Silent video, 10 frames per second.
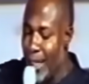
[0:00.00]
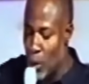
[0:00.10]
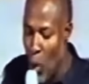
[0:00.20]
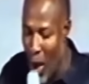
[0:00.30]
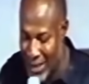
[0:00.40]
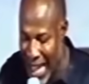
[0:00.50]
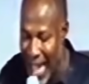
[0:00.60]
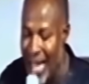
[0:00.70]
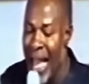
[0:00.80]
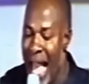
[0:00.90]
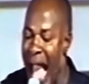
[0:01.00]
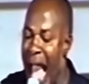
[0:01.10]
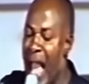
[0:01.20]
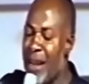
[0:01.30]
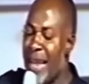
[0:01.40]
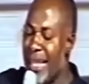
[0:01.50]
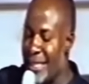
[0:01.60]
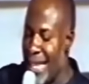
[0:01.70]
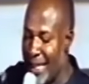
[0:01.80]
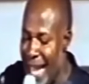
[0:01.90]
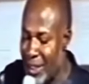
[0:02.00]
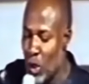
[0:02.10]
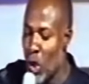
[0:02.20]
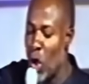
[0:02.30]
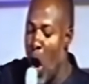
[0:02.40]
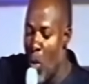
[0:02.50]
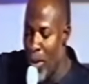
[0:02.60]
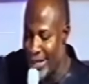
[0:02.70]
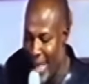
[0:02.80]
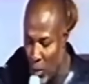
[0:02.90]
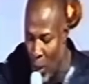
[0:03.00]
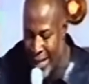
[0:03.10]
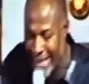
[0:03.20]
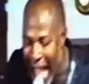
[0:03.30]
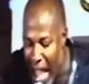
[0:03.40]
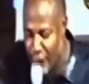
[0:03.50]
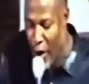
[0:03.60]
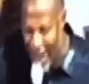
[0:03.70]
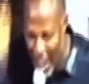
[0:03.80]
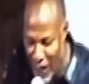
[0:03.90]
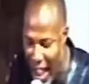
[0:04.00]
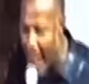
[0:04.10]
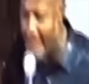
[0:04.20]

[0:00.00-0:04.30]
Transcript: this water, any sickness you come with it will die forever.